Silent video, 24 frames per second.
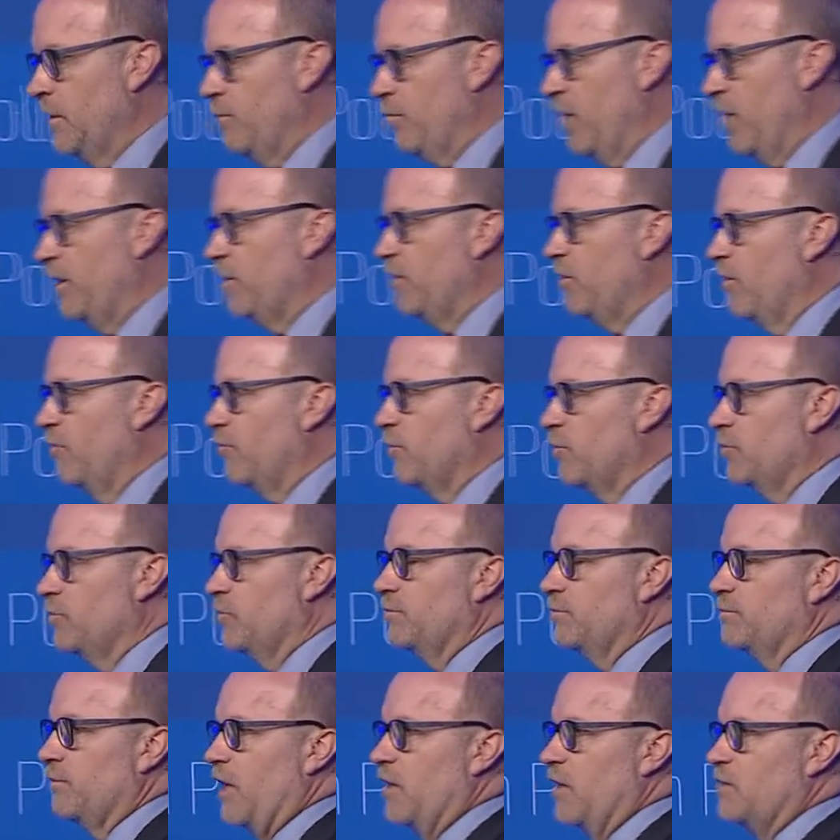Many of
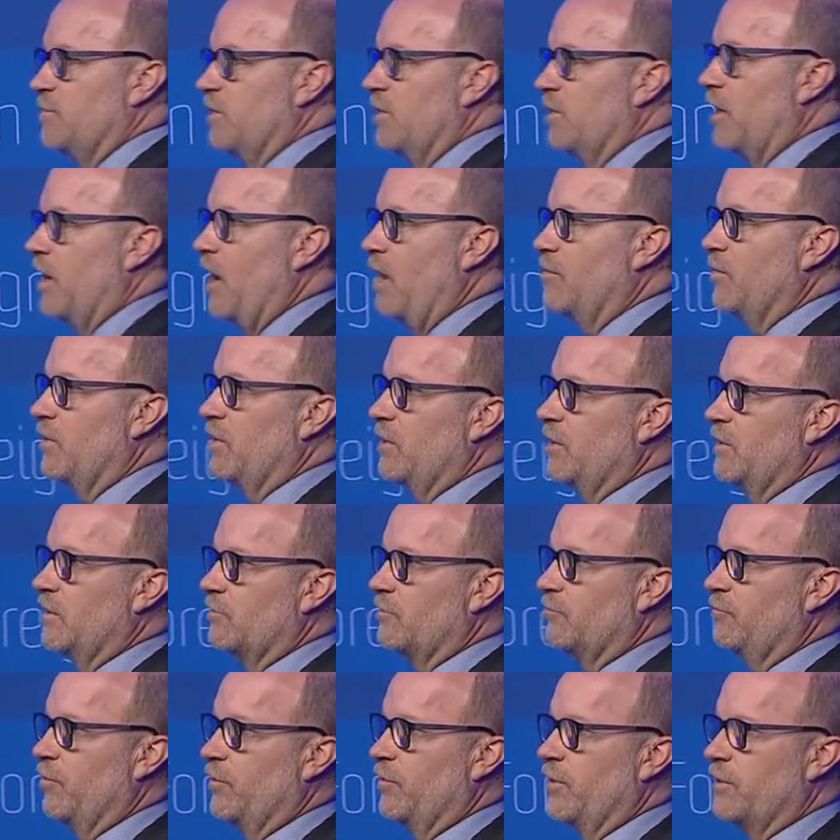you has been coming here
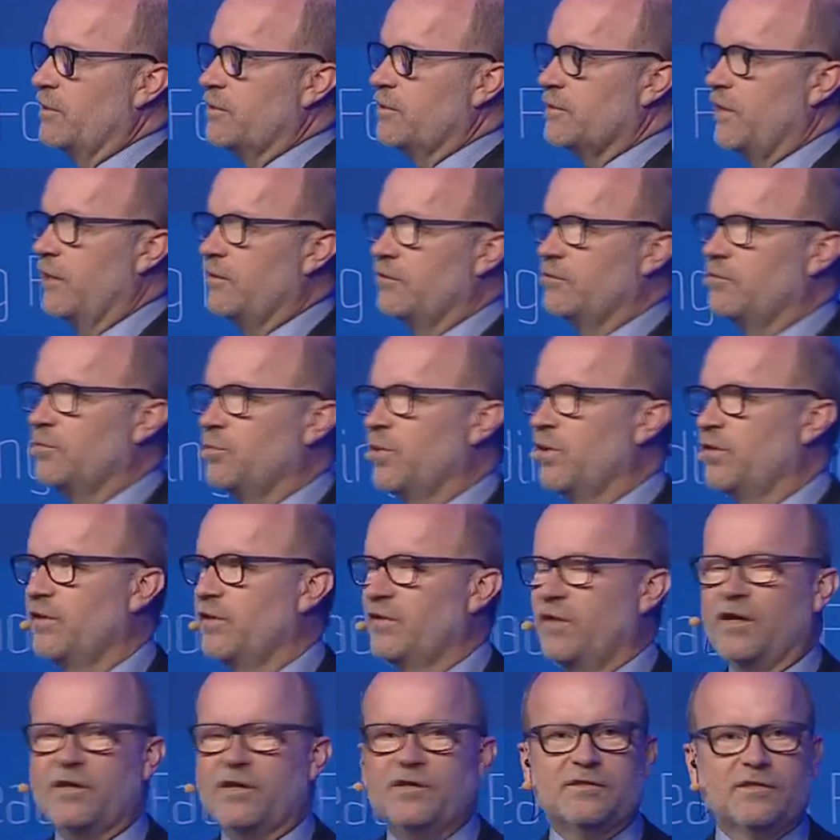for years. I don't know whether
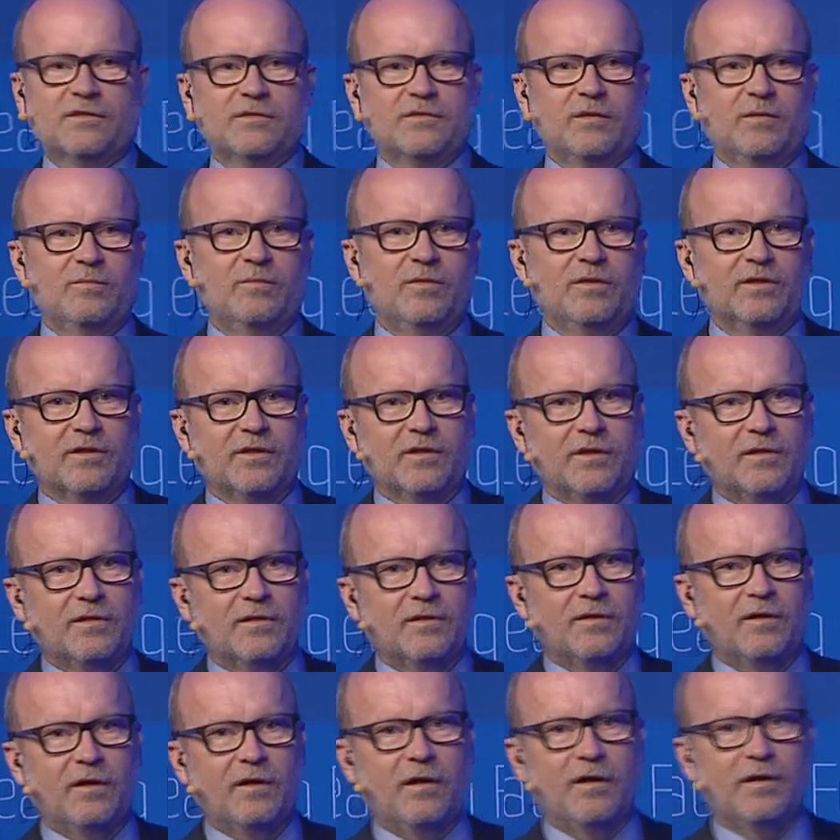there is somebody,
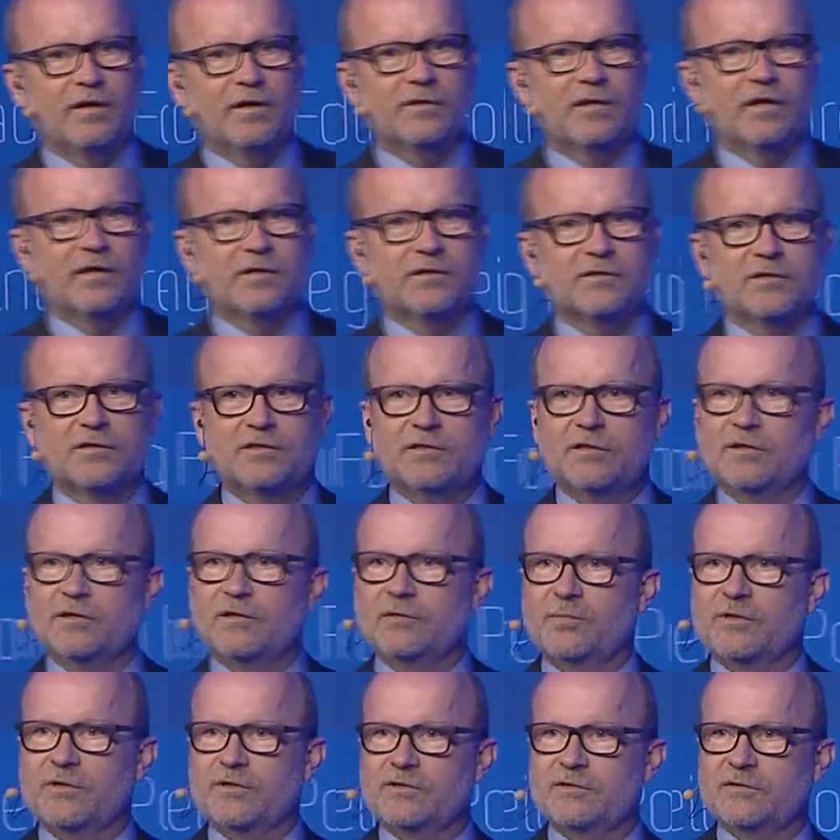there is a single
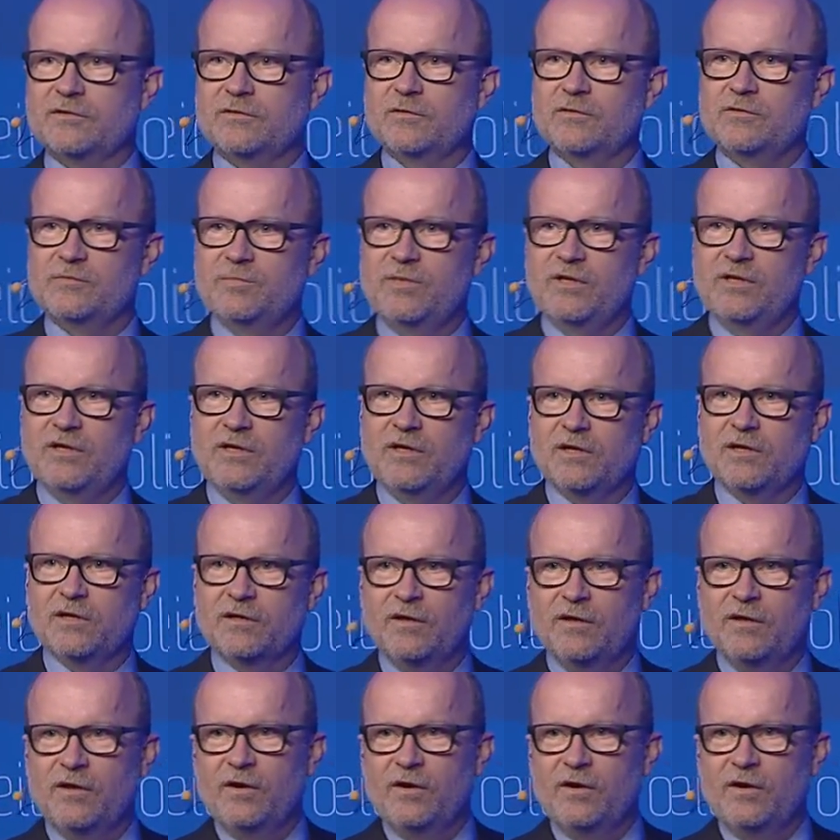person who's been here